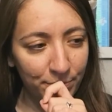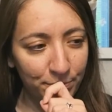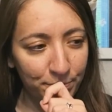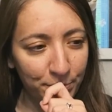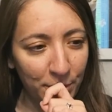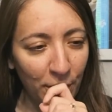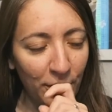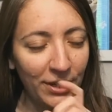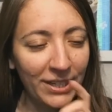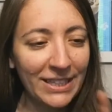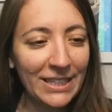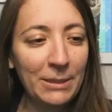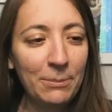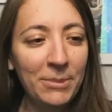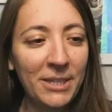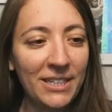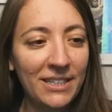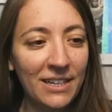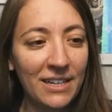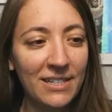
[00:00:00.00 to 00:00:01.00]
Partly
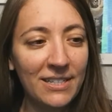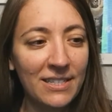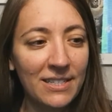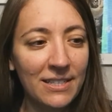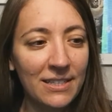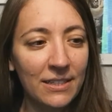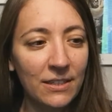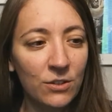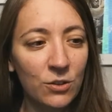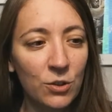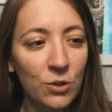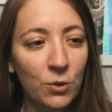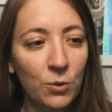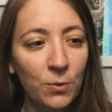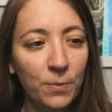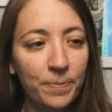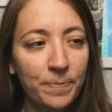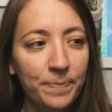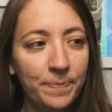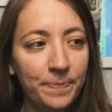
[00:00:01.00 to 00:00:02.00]
because
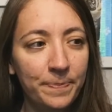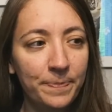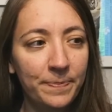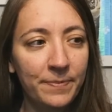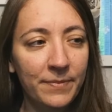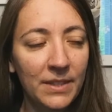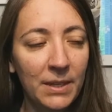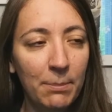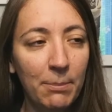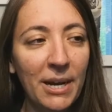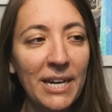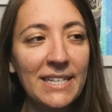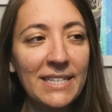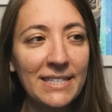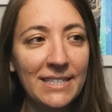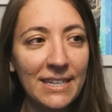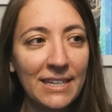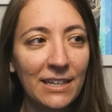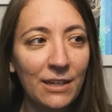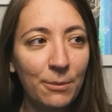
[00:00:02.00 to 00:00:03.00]
my
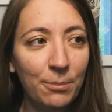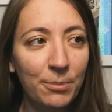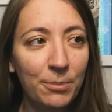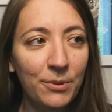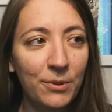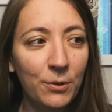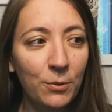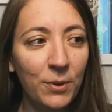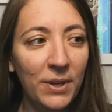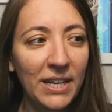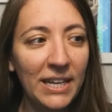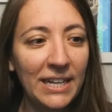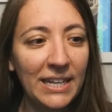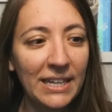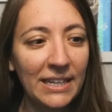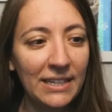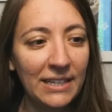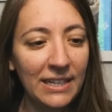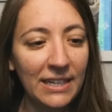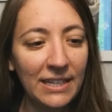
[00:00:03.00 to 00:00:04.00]
setup the way that
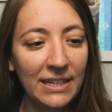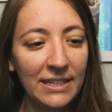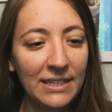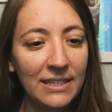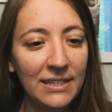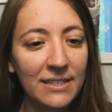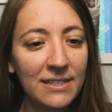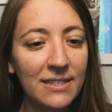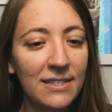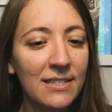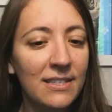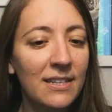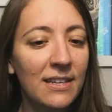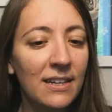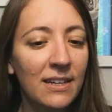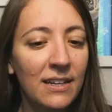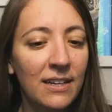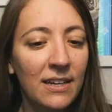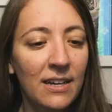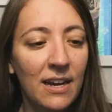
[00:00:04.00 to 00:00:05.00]
it is,
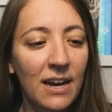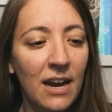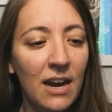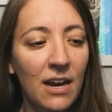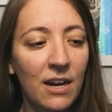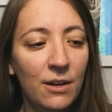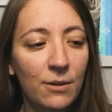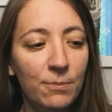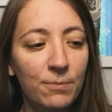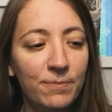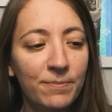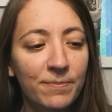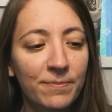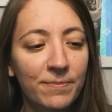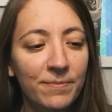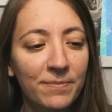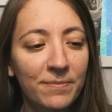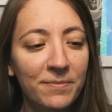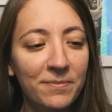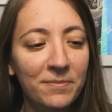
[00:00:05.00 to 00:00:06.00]

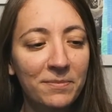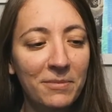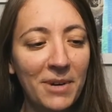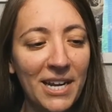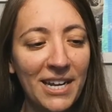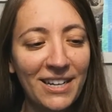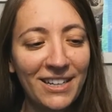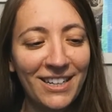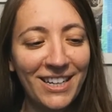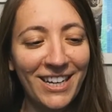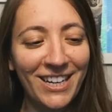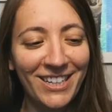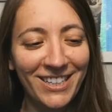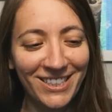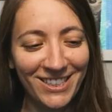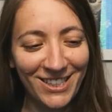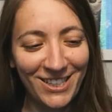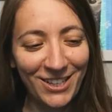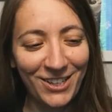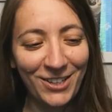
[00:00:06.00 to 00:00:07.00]
my
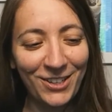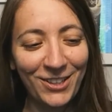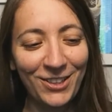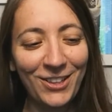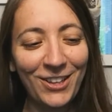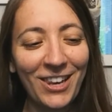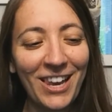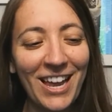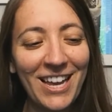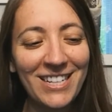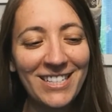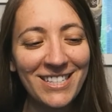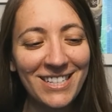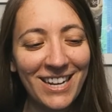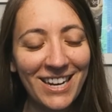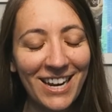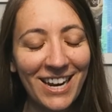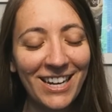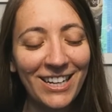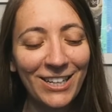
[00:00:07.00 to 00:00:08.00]
the lights
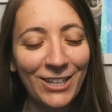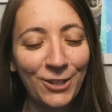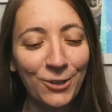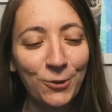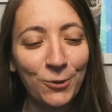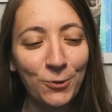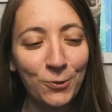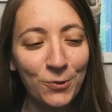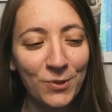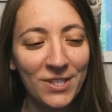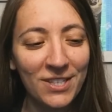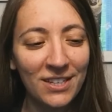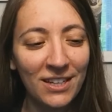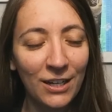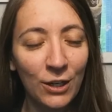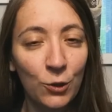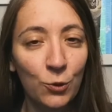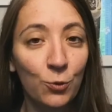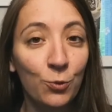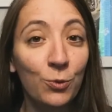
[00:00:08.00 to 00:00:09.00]
that I use
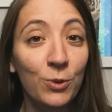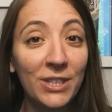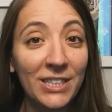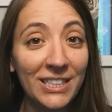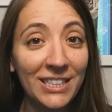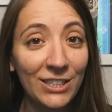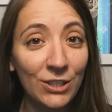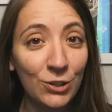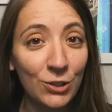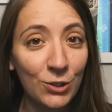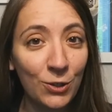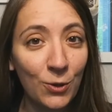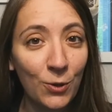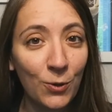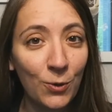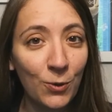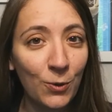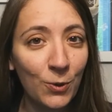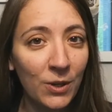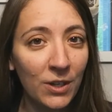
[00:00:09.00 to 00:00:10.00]
really
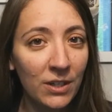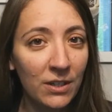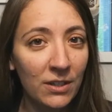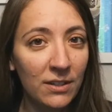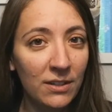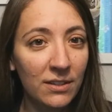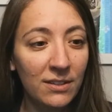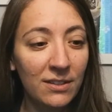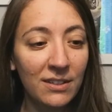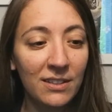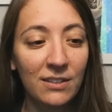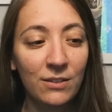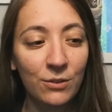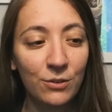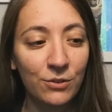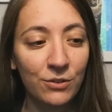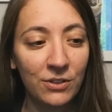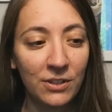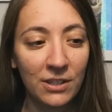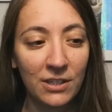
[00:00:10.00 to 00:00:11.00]
show the
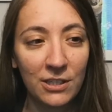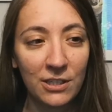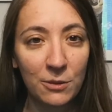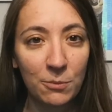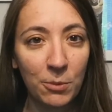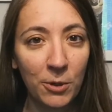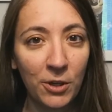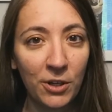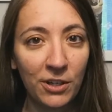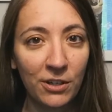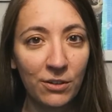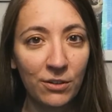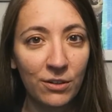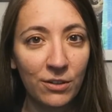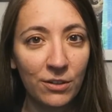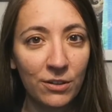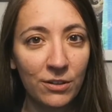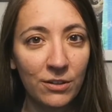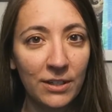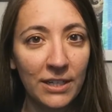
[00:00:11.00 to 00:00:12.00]
little dust
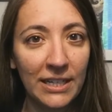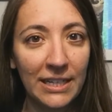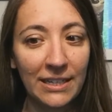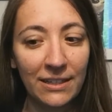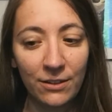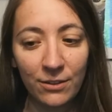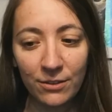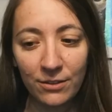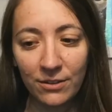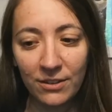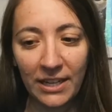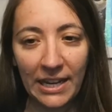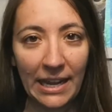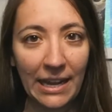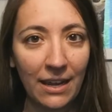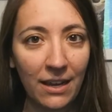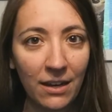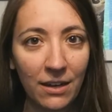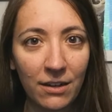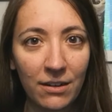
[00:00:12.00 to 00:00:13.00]
particle and little
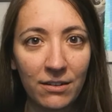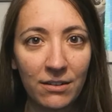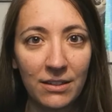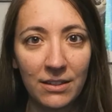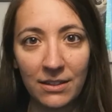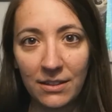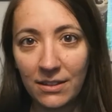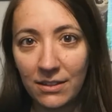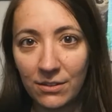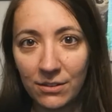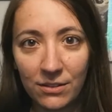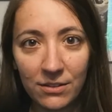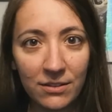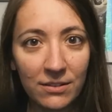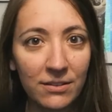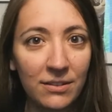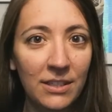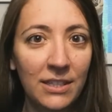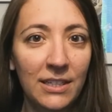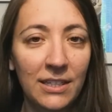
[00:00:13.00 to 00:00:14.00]
hair and little,
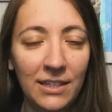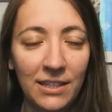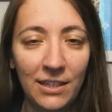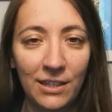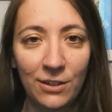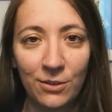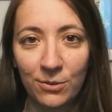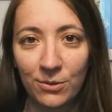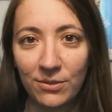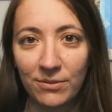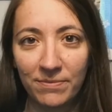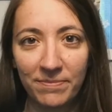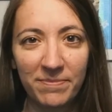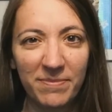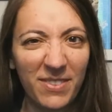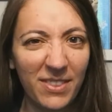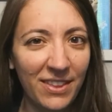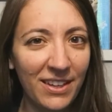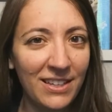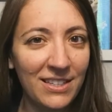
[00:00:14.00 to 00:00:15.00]
you know,
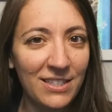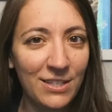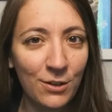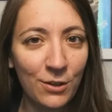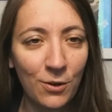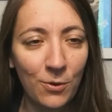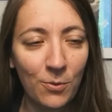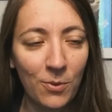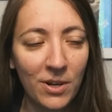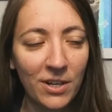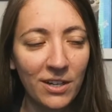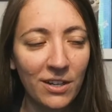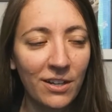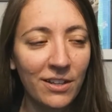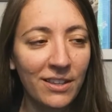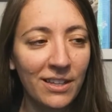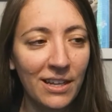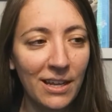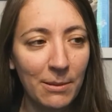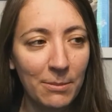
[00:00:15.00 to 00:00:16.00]
things you don't want
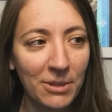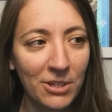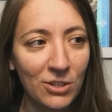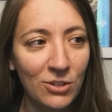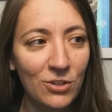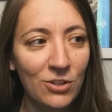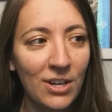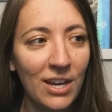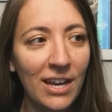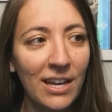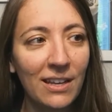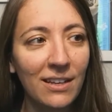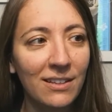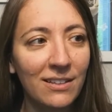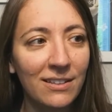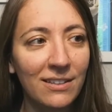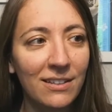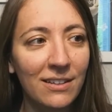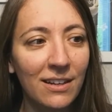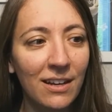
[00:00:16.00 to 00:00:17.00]
on the image,
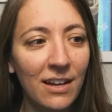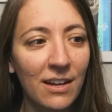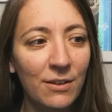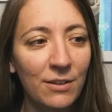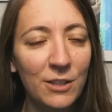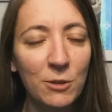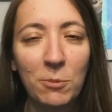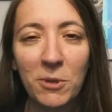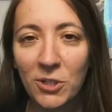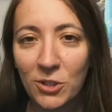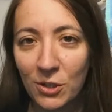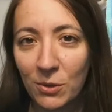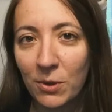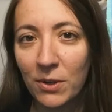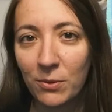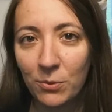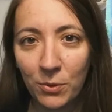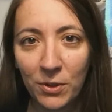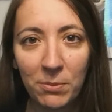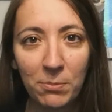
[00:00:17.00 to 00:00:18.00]
and especially
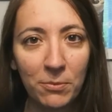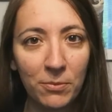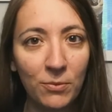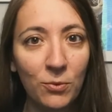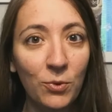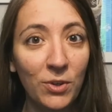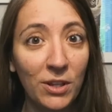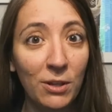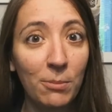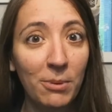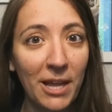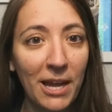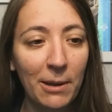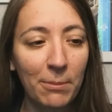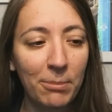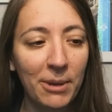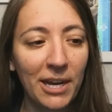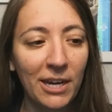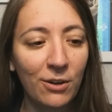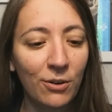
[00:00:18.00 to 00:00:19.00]
with the
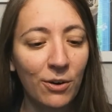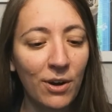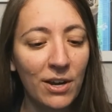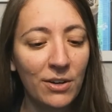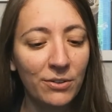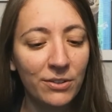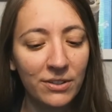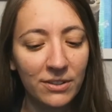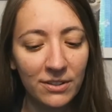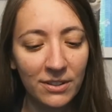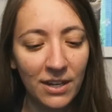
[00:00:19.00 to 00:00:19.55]
black background,